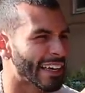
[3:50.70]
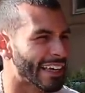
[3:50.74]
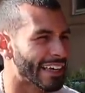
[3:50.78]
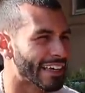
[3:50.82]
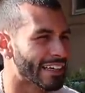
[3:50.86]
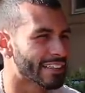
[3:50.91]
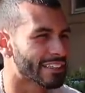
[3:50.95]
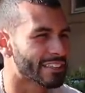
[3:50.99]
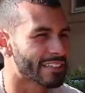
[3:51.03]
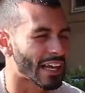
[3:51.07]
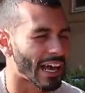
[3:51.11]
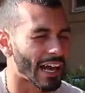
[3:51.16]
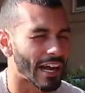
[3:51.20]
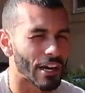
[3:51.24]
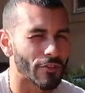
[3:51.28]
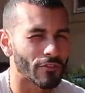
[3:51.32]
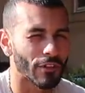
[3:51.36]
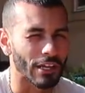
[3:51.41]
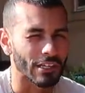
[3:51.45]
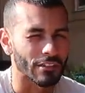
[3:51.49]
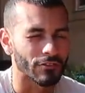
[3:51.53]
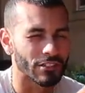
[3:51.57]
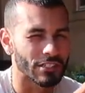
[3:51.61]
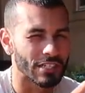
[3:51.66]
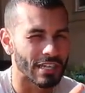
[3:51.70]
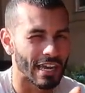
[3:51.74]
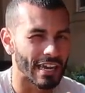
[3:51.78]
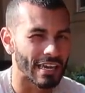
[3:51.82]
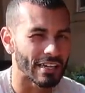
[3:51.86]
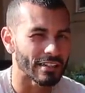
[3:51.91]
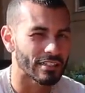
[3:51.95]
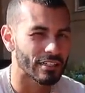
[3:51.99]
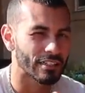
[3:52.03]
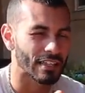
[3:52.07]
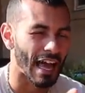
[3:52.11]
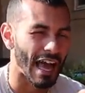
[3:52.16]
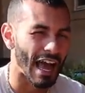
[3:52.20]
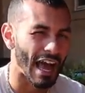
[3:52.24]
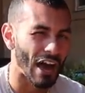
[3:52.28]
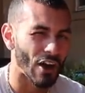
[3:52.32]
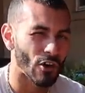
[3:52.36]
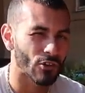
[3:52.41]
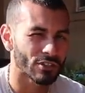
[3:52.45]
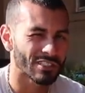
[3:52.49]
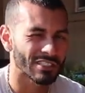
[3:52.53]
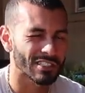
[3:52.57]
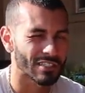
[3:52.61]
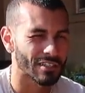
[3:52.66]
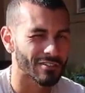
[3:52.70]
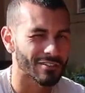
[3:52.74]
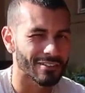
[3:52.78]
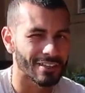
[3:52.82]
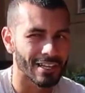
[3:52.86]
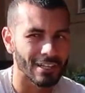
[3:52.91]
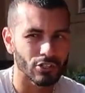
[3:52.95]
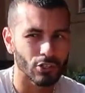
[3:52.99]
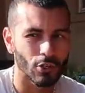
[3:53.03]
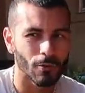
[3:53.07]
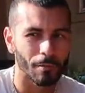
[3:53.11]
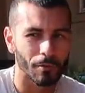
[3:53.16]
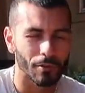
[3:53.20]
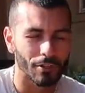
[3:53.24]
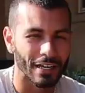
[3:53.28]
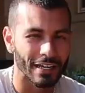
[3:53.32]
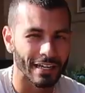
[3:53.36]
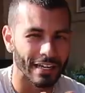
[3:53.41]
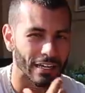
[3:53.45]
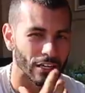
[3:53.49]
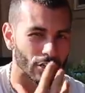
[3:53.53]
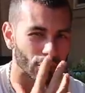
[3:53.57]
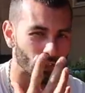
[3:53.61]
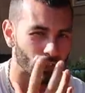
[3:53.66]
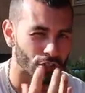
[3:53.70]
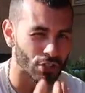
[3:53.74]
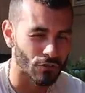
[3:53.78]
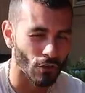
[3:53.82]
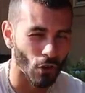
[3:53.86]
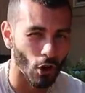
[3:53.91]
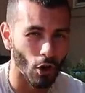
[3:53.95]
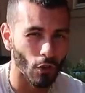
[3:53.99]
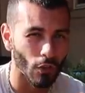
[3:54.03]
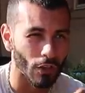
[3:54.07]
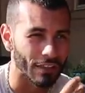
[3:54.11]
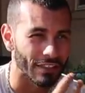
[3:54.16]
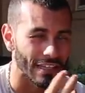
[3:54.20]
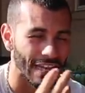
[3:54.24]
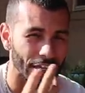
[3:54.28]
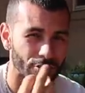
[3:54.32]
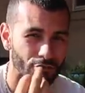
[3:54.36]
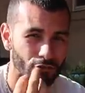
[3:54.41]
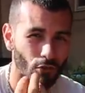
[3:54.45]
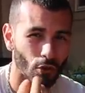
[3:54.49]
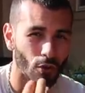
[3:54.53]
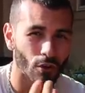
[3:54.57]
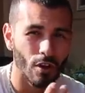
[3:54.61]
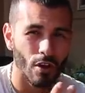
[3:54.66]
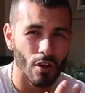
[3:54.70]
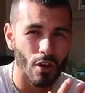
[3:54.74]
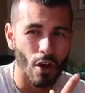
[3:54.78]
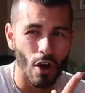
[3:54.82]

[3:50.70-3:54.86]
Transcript: inside of like tanks in the houses and things of that sort, they're not getting used to all the natural